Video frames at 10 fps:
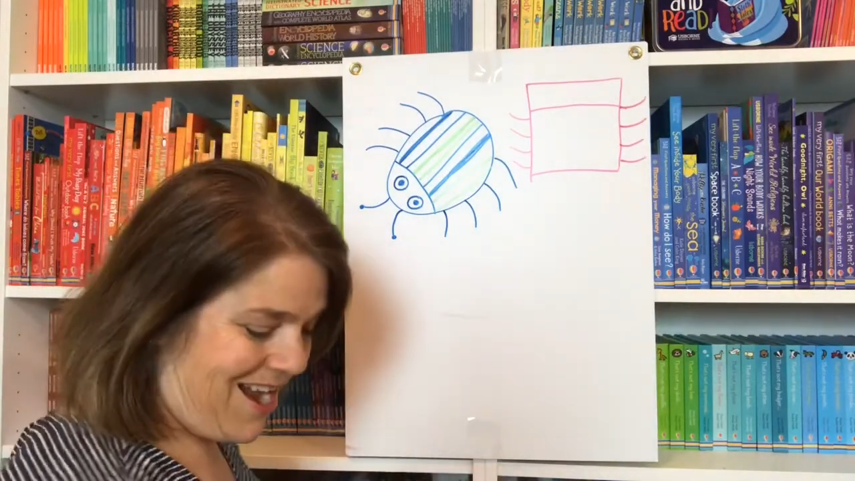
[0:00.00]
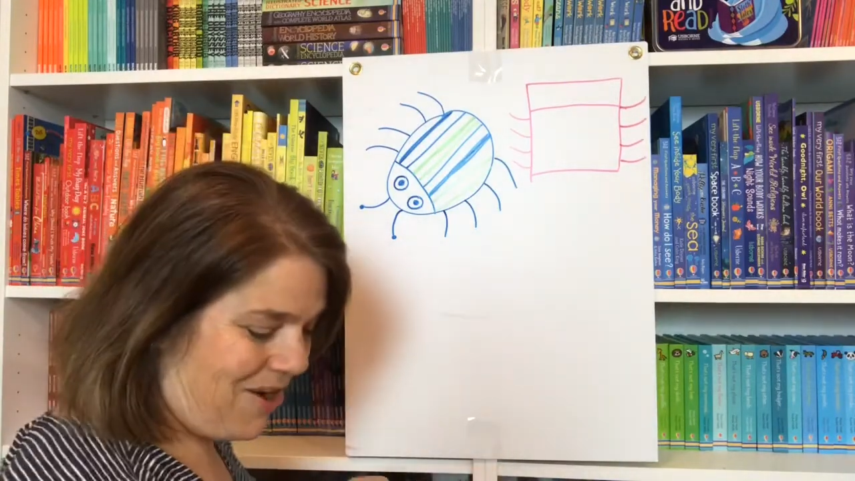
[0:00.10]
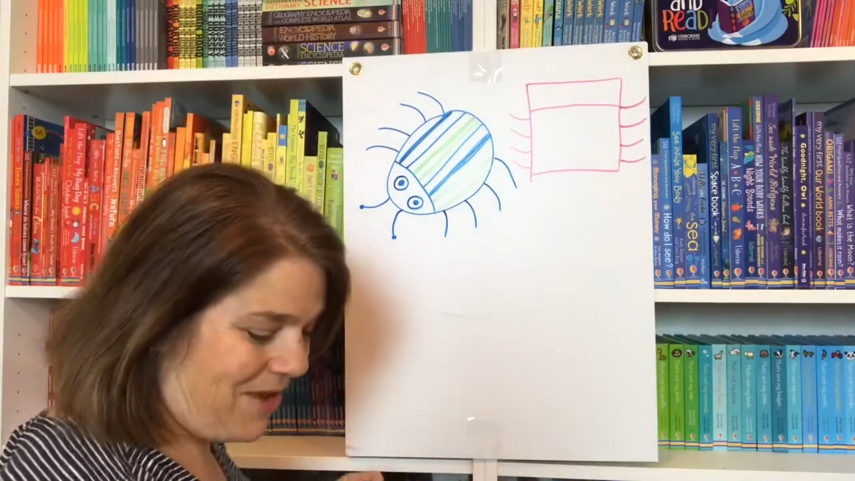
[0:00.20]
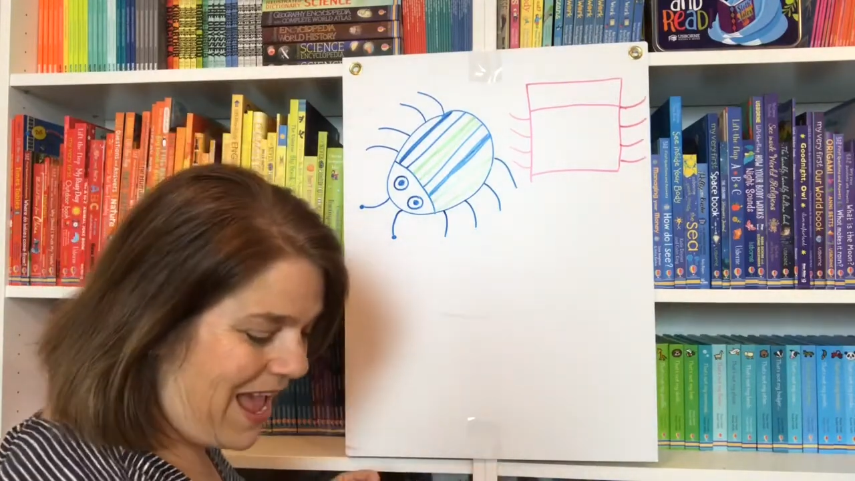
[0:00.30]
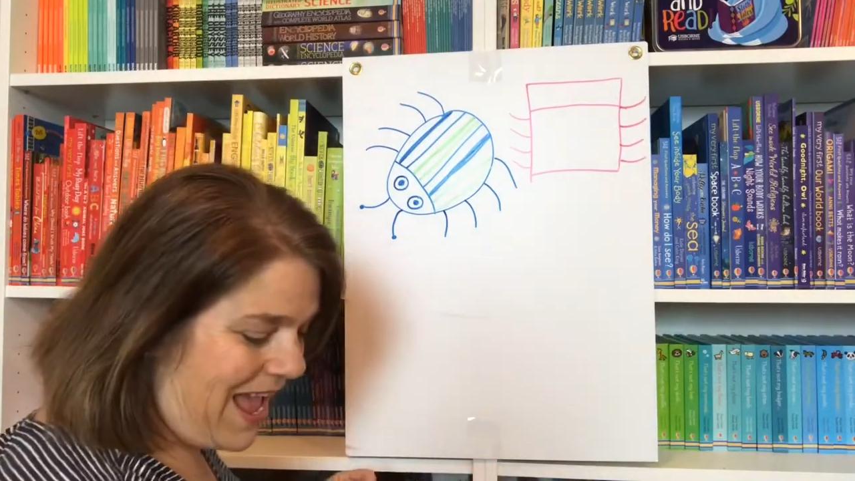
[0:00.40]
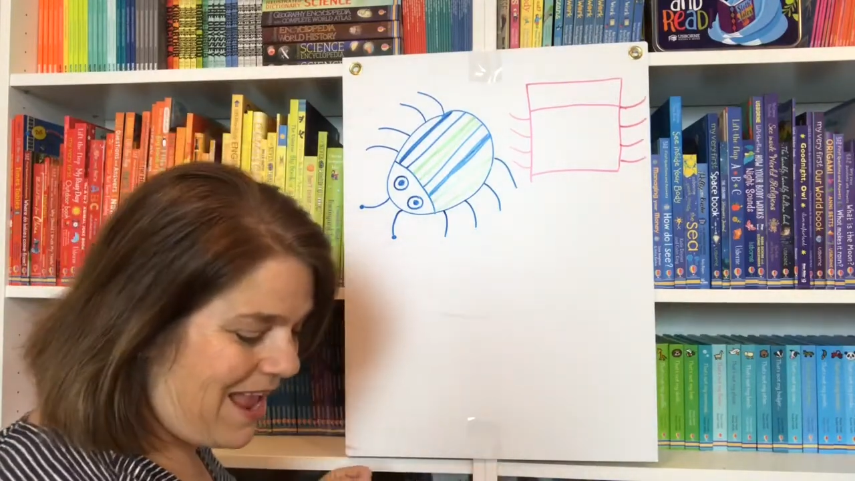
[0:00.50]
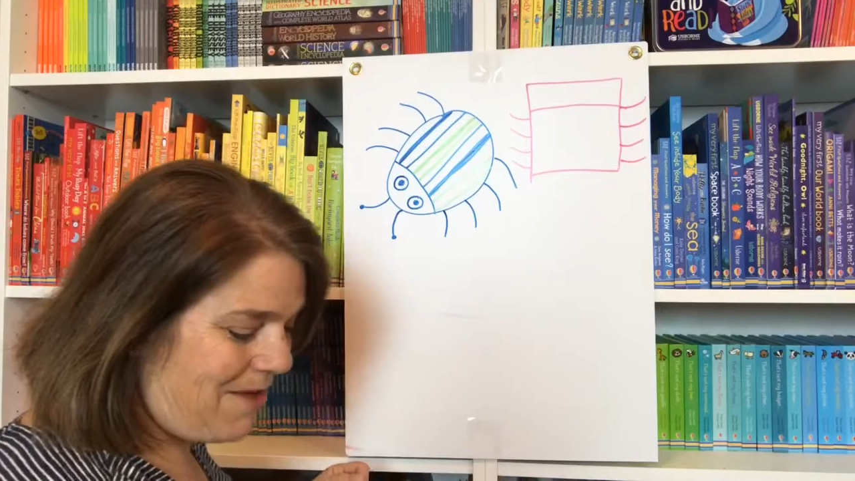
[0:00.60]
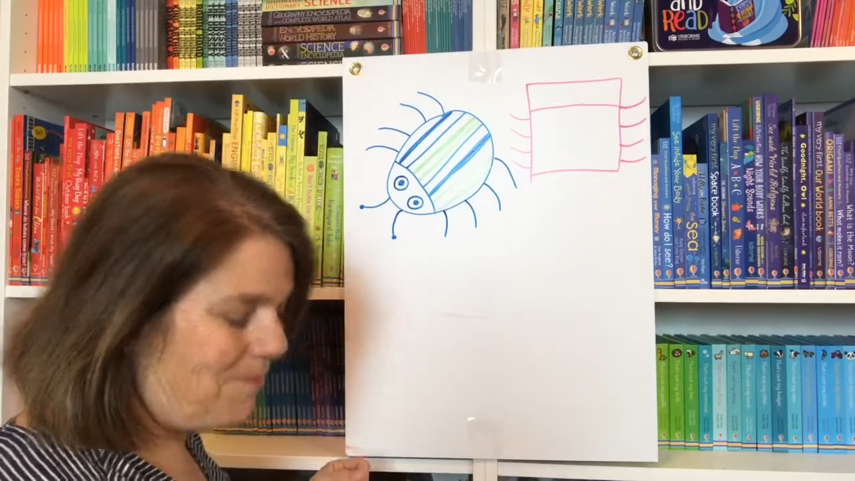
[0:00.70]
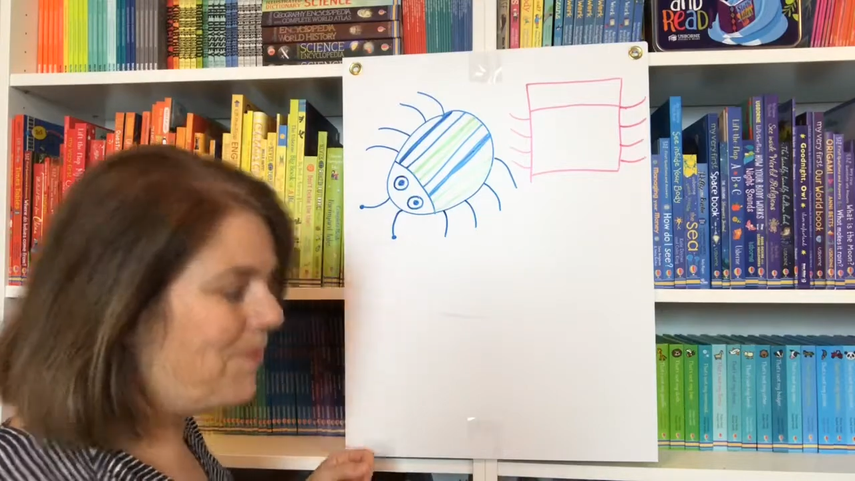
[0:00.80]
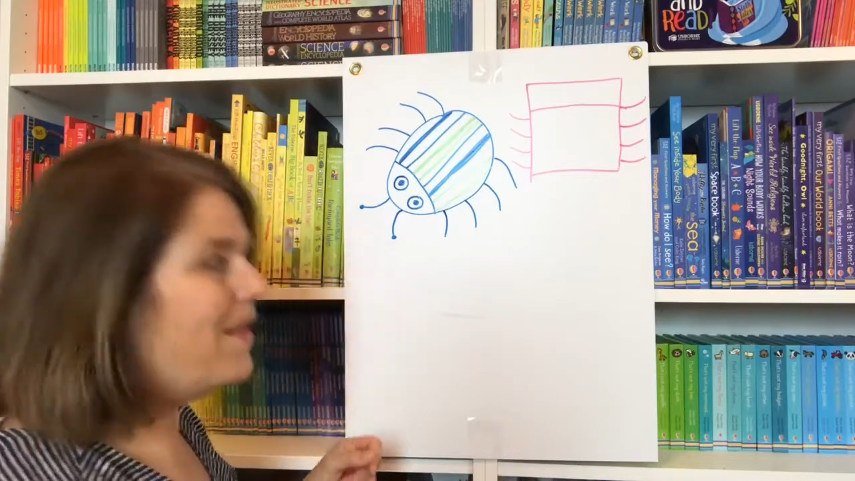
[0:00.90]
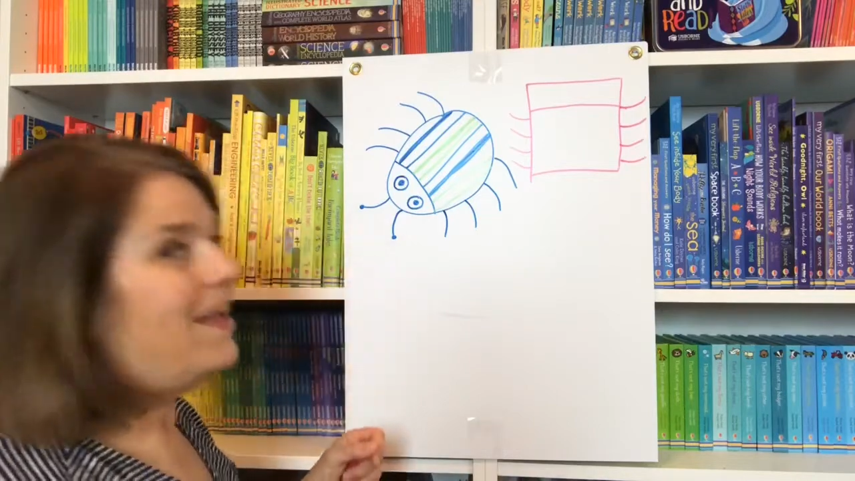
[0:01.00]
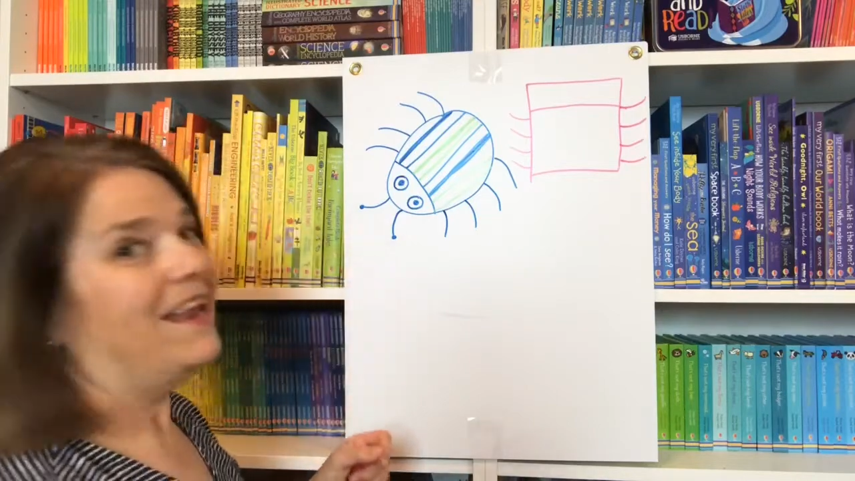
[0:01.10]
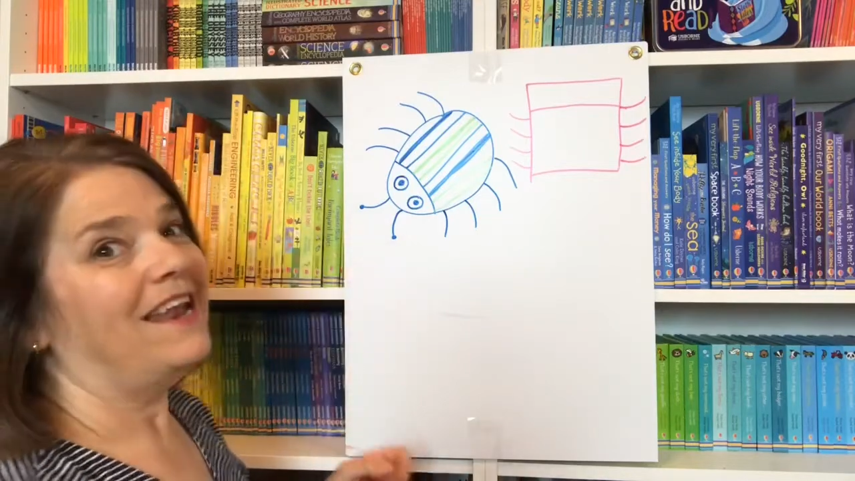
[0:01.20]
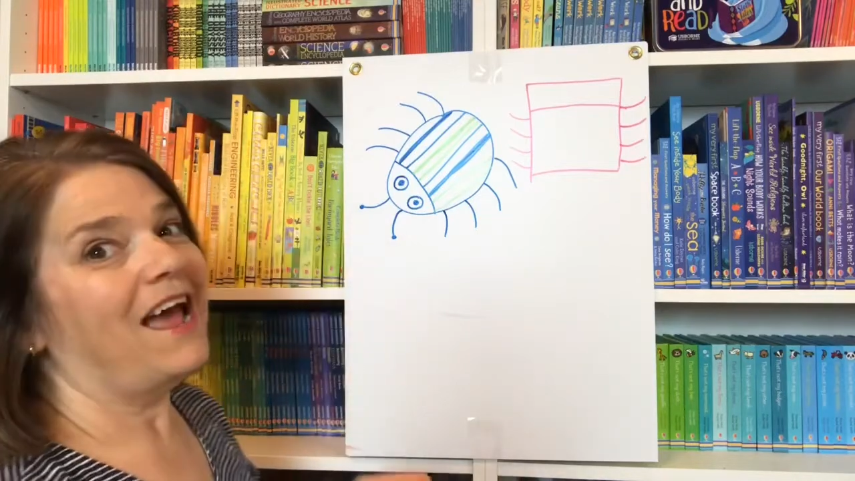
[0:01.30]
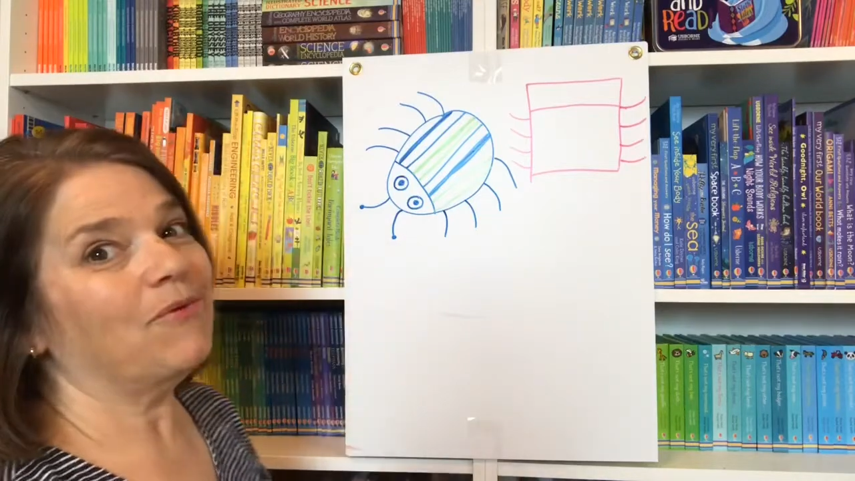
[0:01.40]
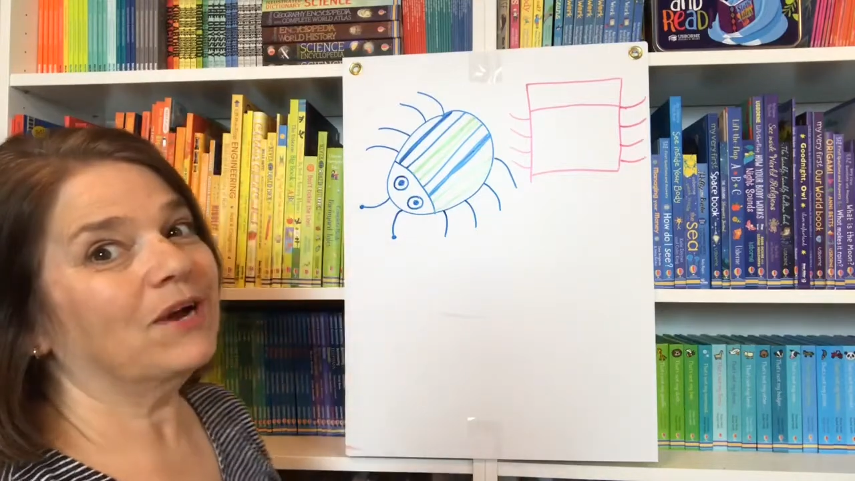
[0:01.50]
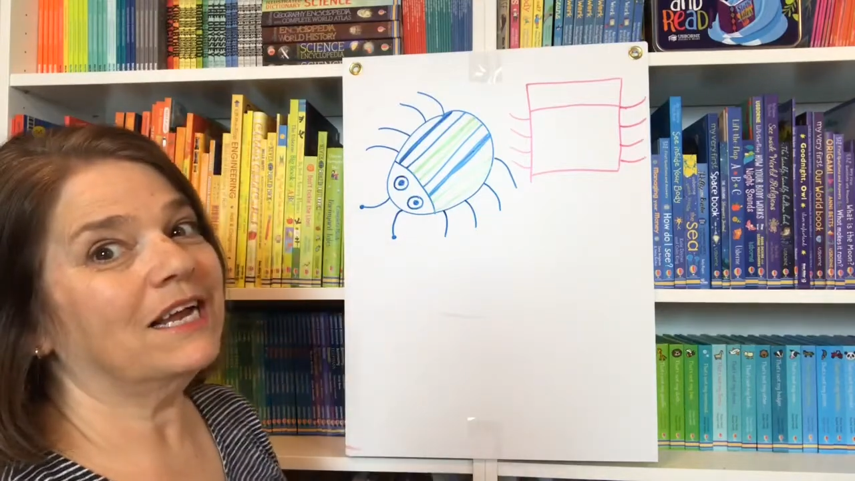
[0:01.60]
Okay, now we're